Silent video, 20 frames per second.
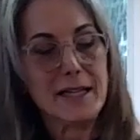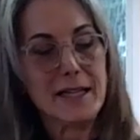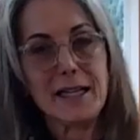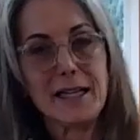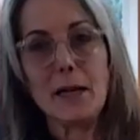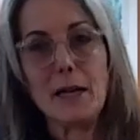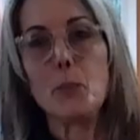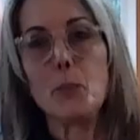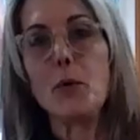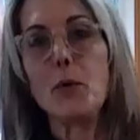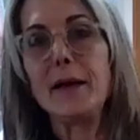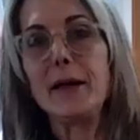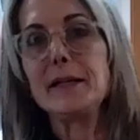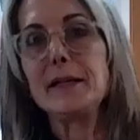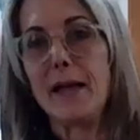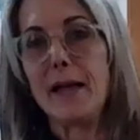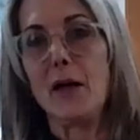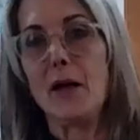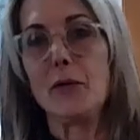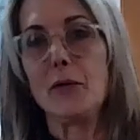it's going to break
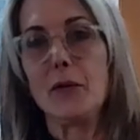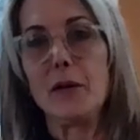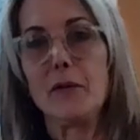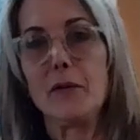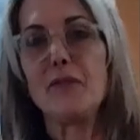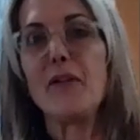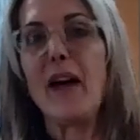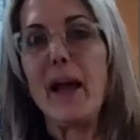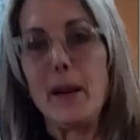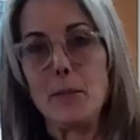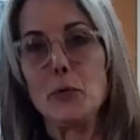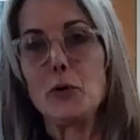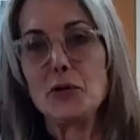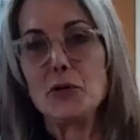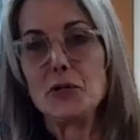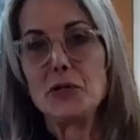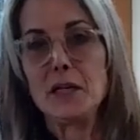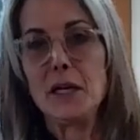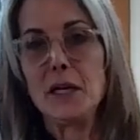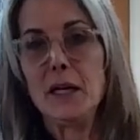down the
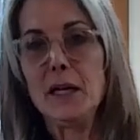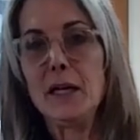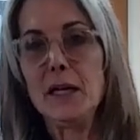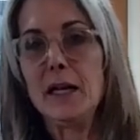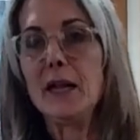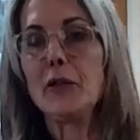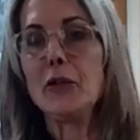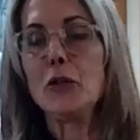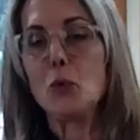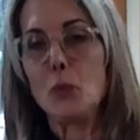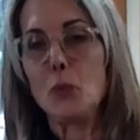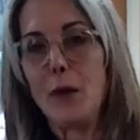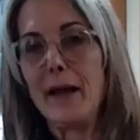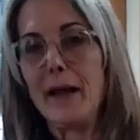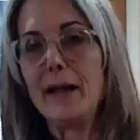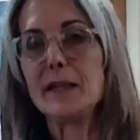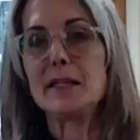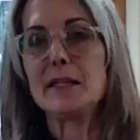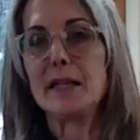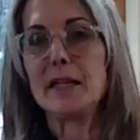fibers in the
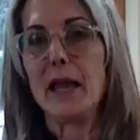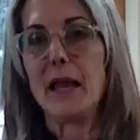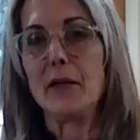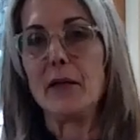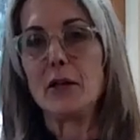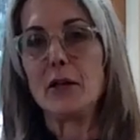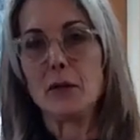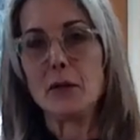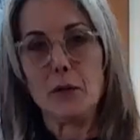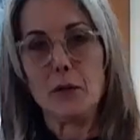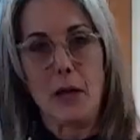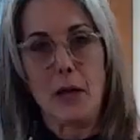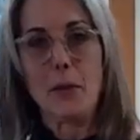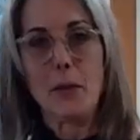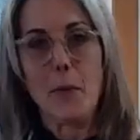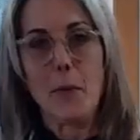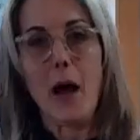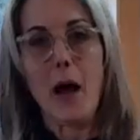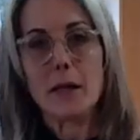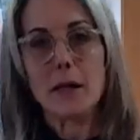rice and the
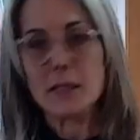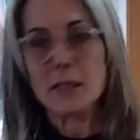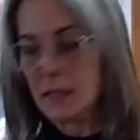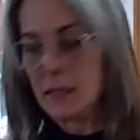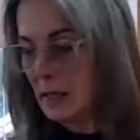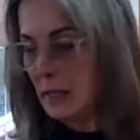pasta.